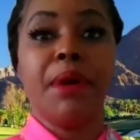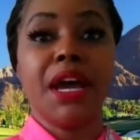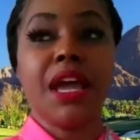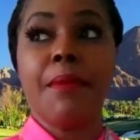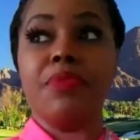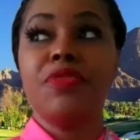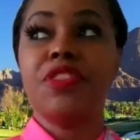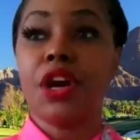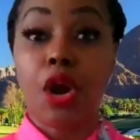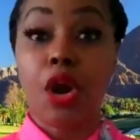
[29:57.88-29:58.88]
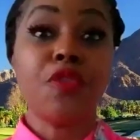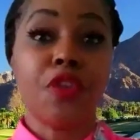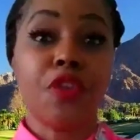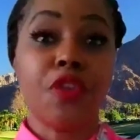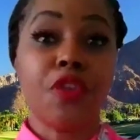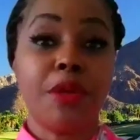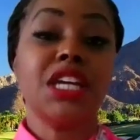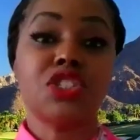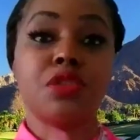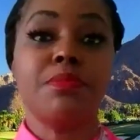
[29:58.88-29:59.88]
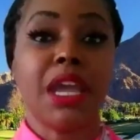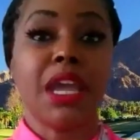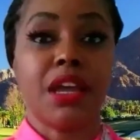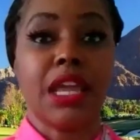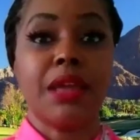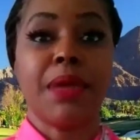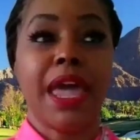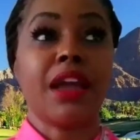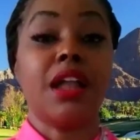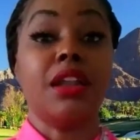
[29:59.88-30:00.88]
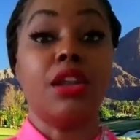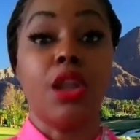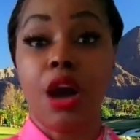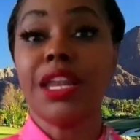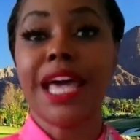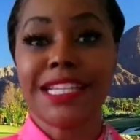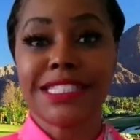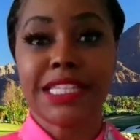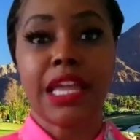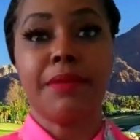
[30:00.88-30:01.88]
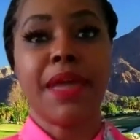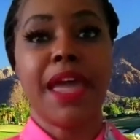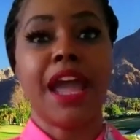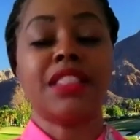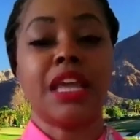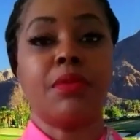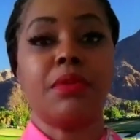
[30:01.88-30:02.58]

But the goal for me is to make an impact, a long lasting impact that